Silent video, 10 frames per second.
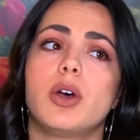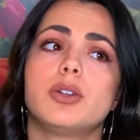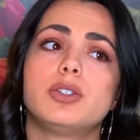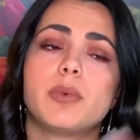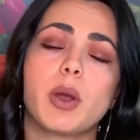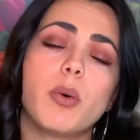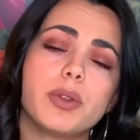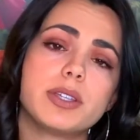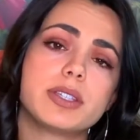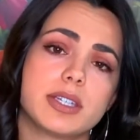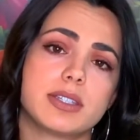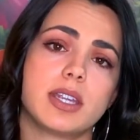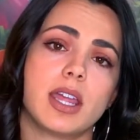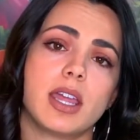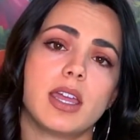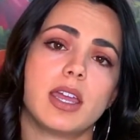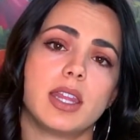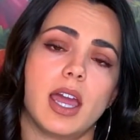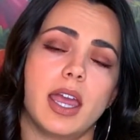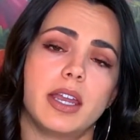to my oldest listing in
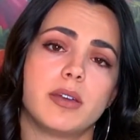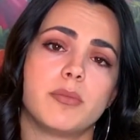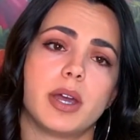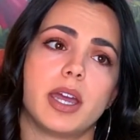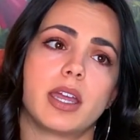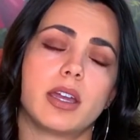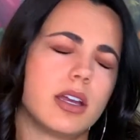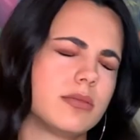the item by